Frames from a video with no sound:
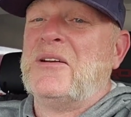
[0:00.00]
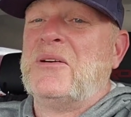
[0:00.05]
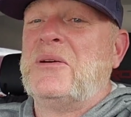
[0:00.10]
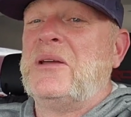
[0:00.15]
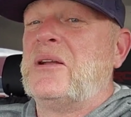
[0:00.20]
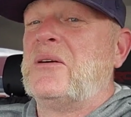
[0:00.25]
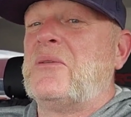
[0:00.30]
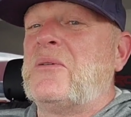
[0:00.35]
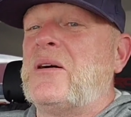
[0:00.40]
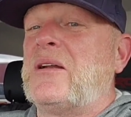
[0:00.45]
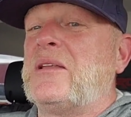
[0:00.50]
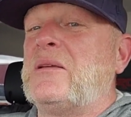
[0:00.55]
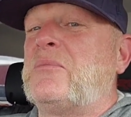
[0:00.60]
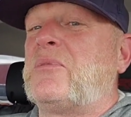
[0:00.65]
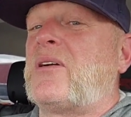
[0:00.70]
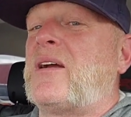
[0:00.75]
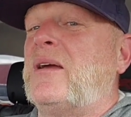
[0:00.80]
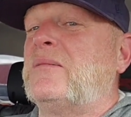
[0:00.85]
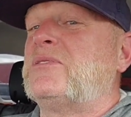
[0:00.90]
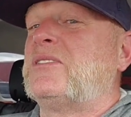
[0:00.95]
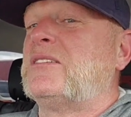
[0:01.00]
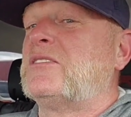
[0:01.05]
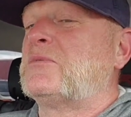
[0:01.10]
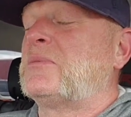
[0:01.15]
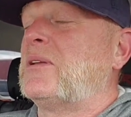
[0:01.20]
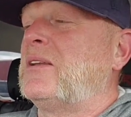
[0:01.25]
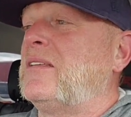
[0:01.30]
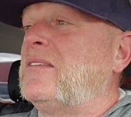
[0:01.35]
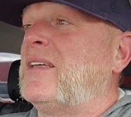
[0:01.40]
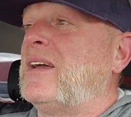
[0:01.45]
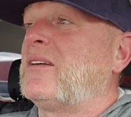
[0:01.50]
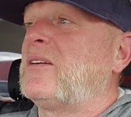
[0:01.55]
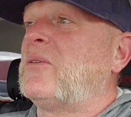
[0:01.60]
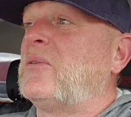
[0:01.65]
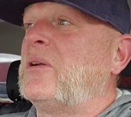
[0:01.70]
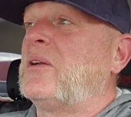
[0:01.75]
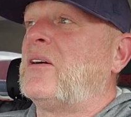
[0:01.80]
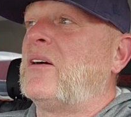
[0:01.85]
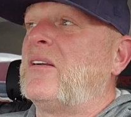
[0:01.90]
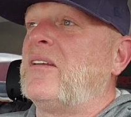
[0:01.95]
We don't want any bribes. There's plenty of that
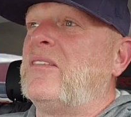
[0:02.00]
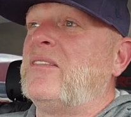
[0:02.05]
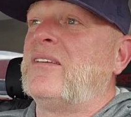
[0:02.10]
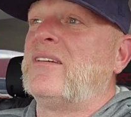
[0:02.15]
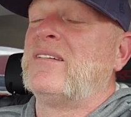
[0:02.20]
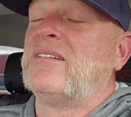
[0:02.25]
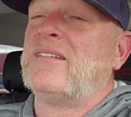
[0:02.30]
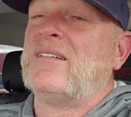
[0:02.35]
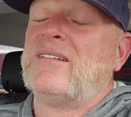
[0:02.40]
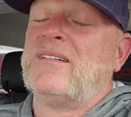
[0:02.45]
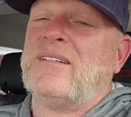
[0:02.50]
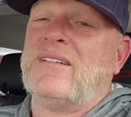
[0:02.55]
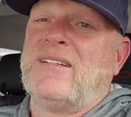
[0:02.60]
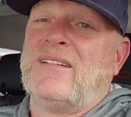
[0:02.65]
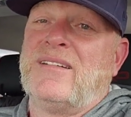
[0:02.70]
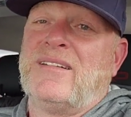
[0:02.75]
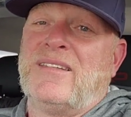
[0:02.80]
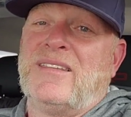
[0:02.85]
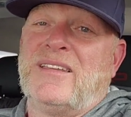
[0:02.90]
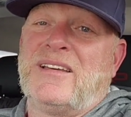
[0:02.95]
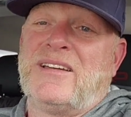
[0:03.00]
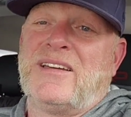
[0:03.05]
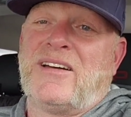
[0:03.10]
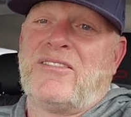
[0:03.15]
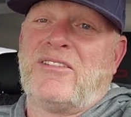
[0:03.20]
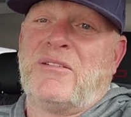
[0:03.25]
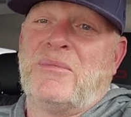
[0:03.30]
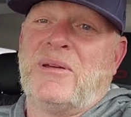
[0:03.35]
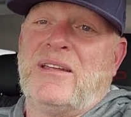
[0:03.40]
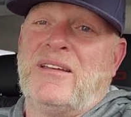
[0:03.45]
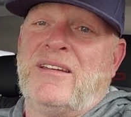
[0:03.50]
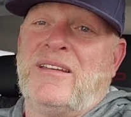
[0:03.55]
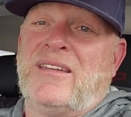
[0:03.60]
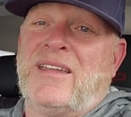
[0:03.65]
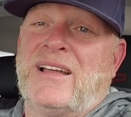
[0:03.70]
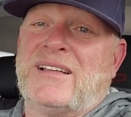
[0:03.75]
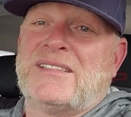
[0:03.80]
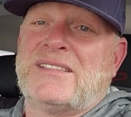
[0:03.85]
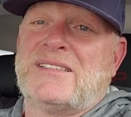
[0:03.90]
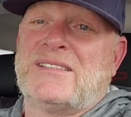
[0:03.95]
going on in the government,
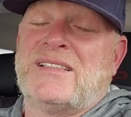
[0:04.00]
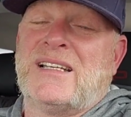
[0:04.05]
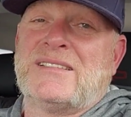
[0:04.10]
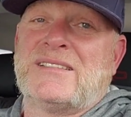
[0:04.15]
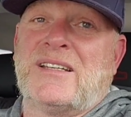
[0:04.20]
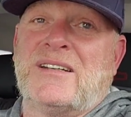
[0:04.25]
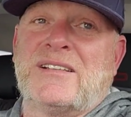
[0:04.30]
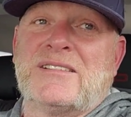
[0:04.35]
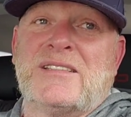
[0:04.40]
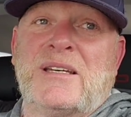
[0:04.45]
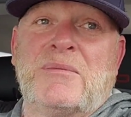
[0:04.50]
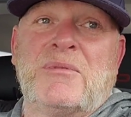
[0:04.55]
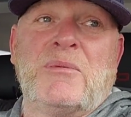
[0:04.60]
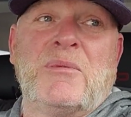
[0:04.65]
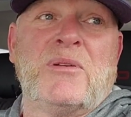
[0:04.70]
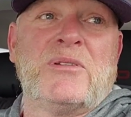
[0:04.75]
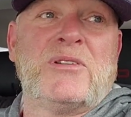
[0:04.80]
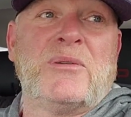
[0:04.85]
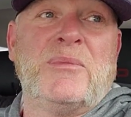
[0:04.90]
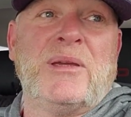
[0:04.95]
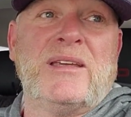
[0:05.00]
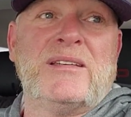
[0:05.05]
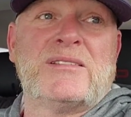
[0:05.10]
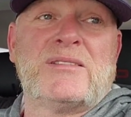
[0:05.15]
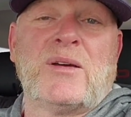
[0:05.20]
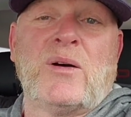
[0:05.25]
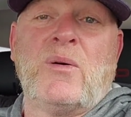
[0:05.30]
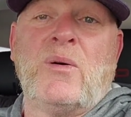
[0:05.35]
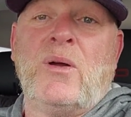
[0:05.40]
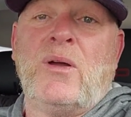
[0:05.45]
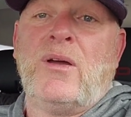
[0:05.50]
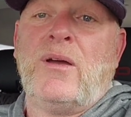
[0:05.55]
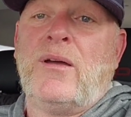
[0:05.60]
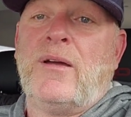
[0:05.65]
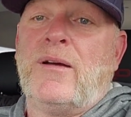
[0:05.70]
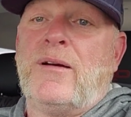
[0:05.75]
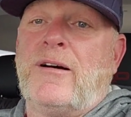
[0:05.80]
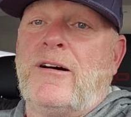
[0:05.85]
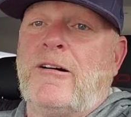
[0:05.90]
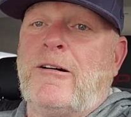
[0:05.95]
and that's unacceptable to me. So
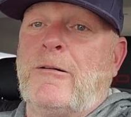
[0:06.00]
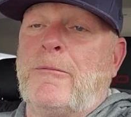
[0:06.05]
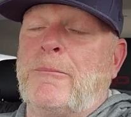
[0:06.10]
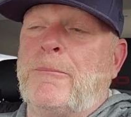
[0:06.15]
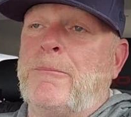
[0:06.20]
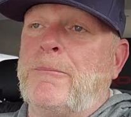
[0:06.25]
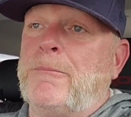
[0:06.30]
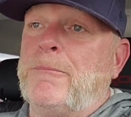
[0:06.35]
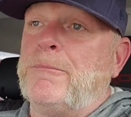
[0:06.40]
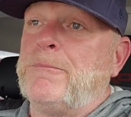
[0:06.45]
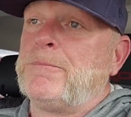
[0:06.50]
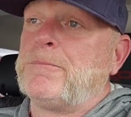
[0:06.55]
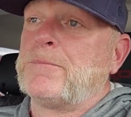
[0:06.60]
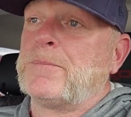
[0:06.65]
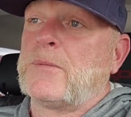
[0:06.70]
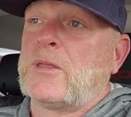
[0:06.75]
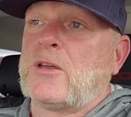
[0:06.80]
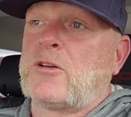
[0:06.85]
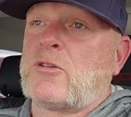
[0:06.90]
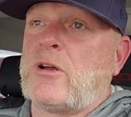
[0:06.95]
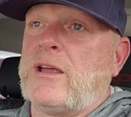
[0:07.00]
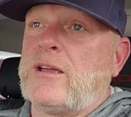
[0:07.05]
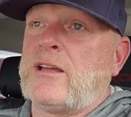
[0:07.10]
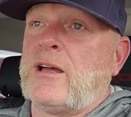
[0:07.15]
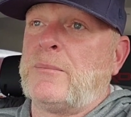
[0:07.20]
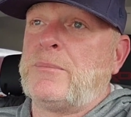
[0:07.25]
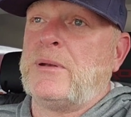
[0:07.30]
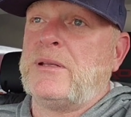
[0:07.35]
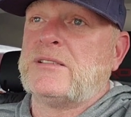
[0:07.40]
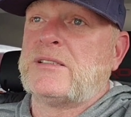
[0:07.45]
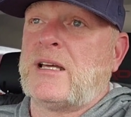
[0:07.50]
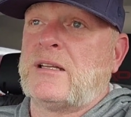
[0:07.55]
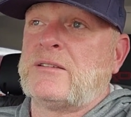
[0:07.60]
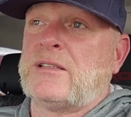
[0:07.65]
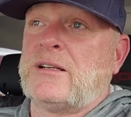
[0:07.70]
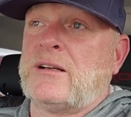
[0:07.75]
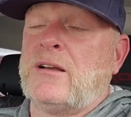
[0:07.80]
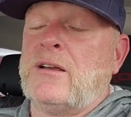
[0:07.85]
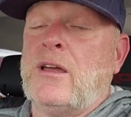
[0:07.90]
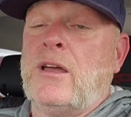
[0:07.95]
great companies out
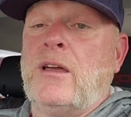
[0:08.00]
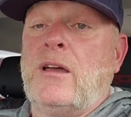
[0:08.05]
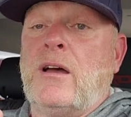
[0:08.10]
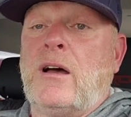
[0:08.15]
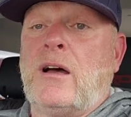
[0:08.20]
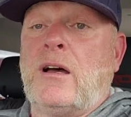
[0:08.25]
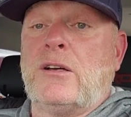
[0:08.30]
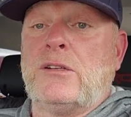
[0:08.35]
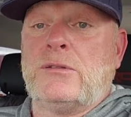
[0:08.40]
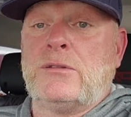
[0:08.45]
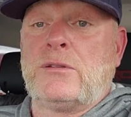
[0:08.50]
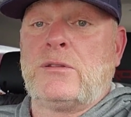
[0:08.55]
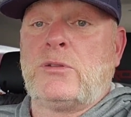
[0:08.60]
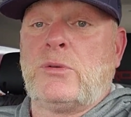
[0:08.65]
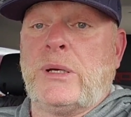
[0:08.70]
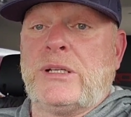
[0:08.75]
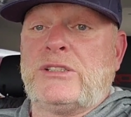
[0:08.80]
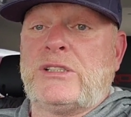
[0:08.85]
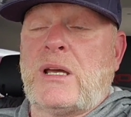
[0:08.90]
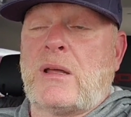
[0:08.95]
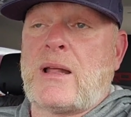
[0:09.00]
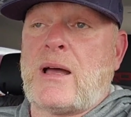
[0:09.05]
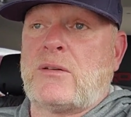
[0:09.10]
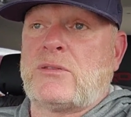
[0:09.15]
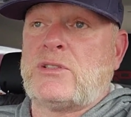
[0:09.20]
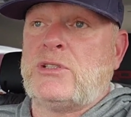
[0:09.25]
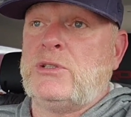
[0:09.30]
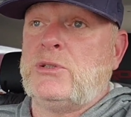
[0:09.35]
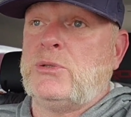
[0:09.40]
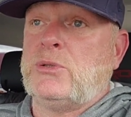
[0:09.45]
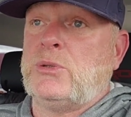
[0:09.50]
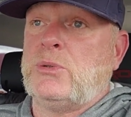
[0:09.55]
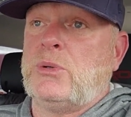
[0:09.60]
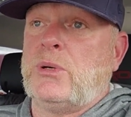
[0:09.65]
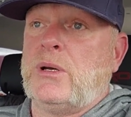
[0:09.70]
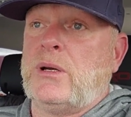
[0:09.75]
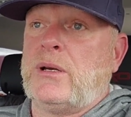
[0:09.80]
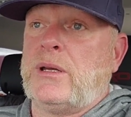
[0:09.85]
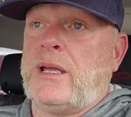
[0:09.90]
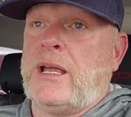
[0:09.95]
there. Quick shout out
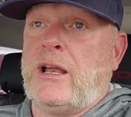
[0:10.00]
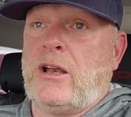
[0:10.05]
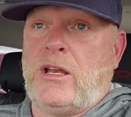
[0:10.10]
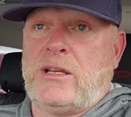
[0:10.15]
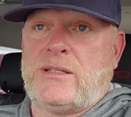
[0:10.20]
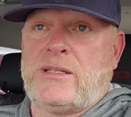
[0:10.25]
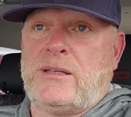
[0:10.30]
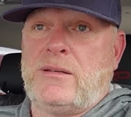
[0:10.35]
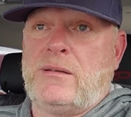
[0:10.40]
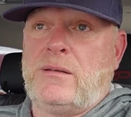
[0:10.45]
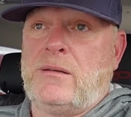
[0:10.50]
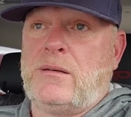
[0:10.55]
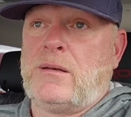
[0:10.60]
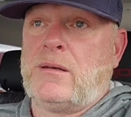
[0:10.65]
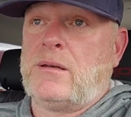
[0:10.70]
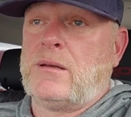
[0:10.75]
to Harrington.